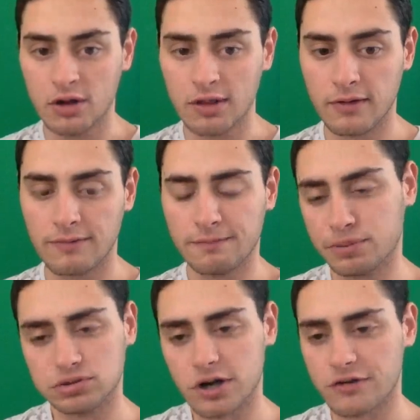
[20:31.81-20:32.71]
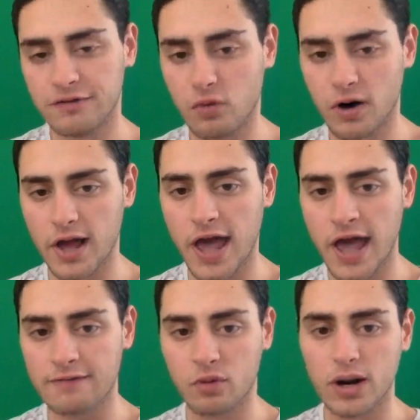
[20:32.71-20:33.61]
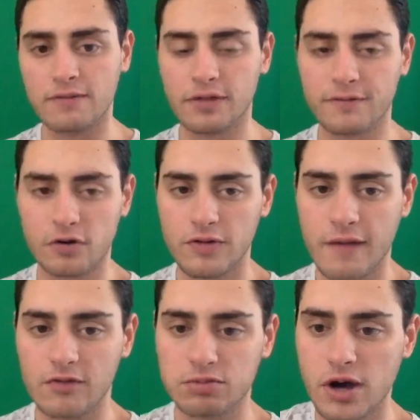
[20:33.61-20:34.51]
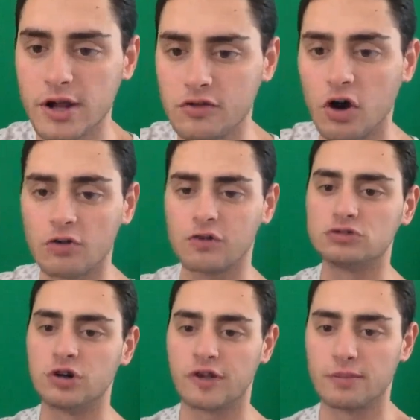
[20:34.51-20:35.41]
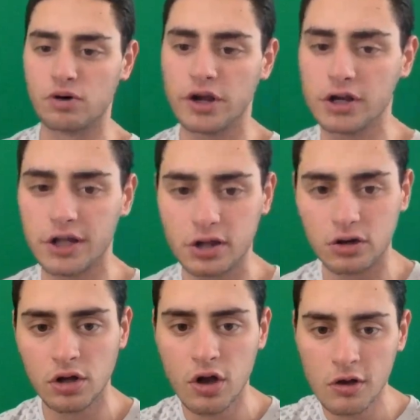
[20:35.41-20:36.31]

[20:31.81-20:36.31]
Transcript: the plus 4.5 or whatever the first half spread is also looks like a pretty good deal.